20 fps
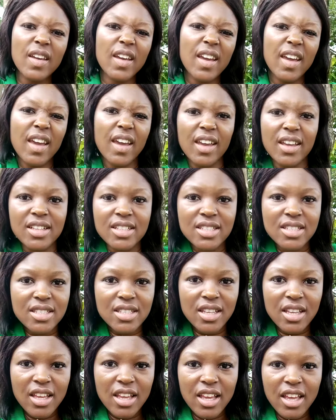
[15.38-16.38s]

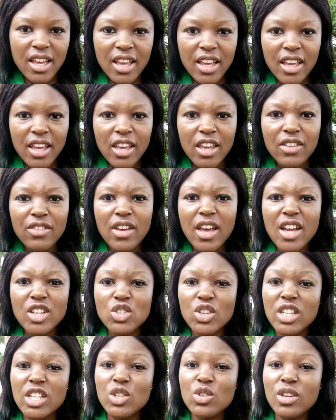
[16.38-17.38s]
Guys, if you're
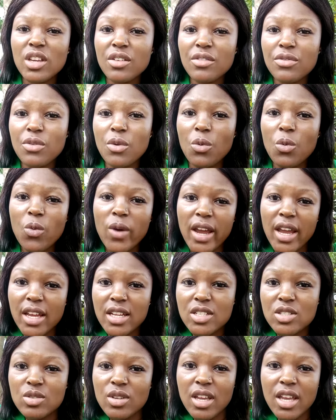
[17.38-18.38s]
actually looking for where
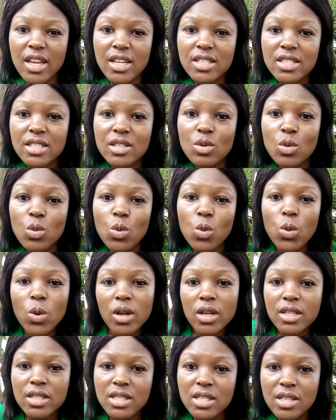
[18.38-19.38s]
to get
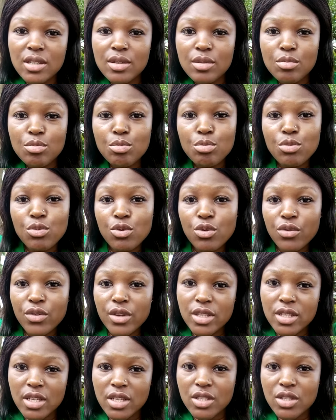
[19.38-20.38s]
quality
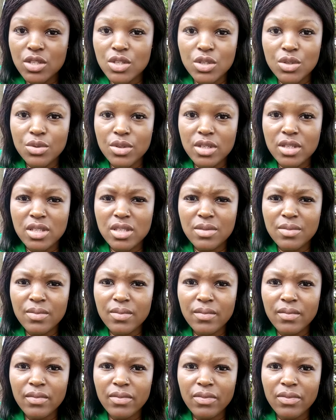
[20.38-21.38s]
movies and series,
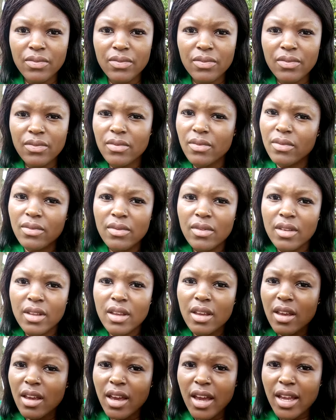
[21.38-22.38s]

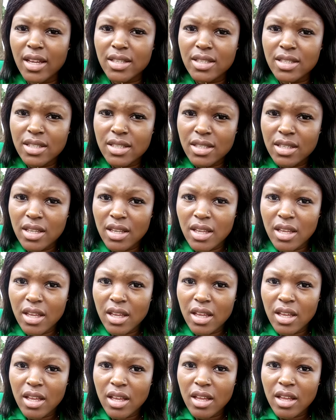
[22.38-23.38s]
guys,
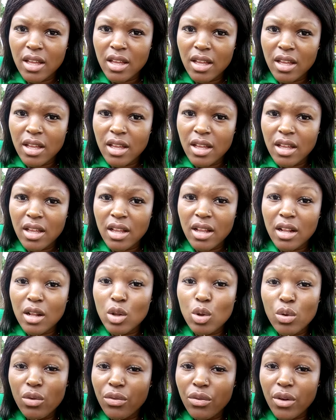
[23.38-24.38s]

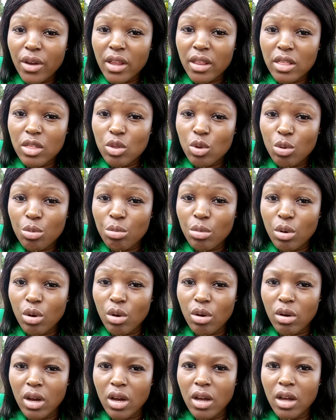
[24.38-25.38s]
look for If No
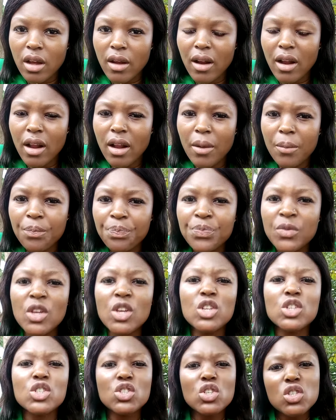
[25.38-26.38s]
More.
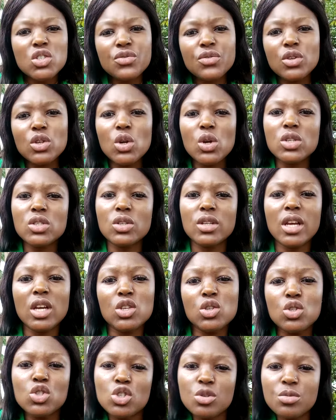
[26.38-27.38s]
Just follow us on our
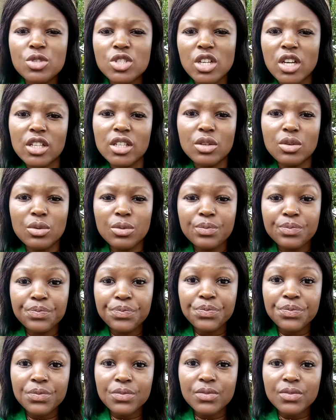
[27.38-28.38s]
YouTube channel,
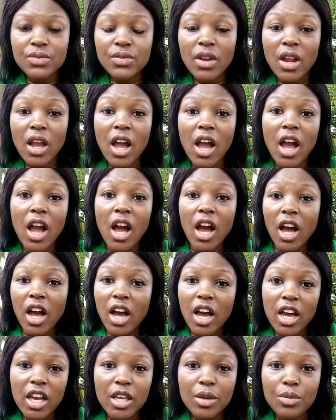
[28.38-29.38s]

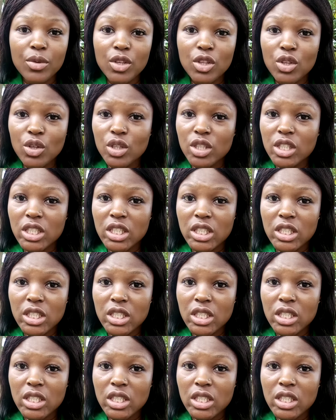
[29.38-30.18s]
Ivy Nolly.